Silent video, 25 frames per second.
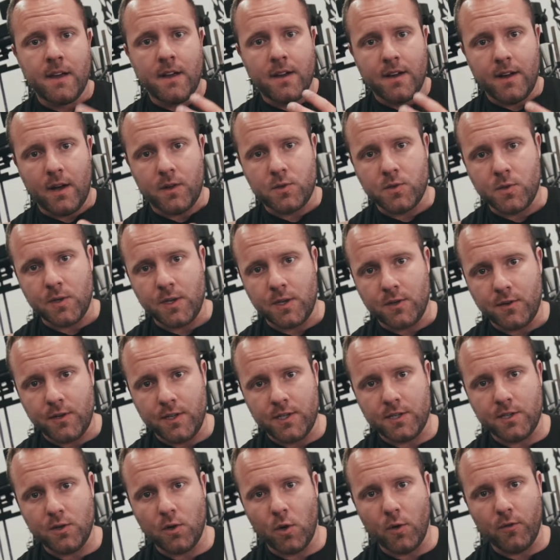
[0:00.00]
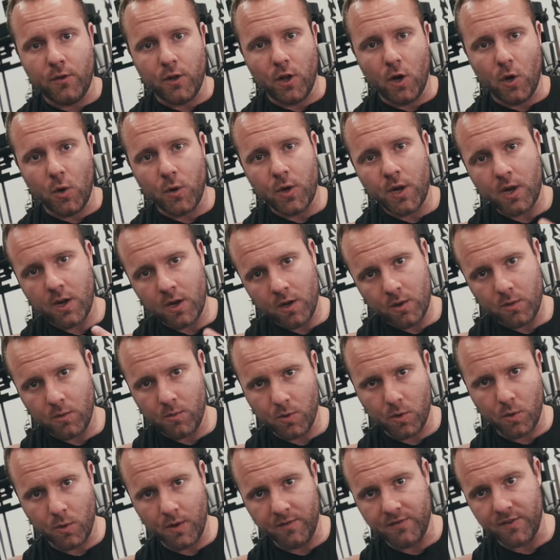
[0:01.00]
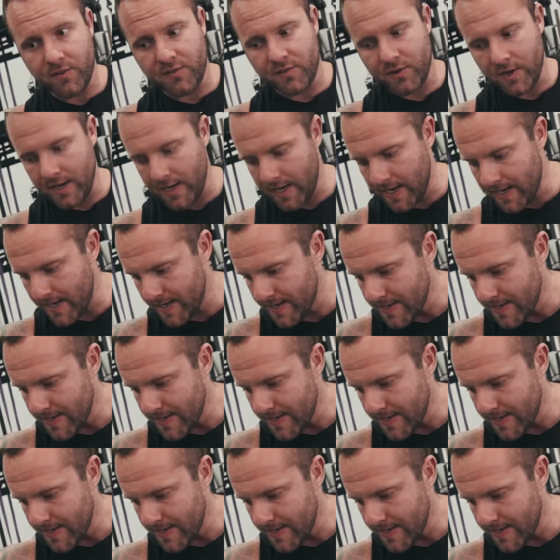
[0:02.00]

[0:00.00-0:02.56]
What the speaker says: Now to increase the overload, we're going for 3.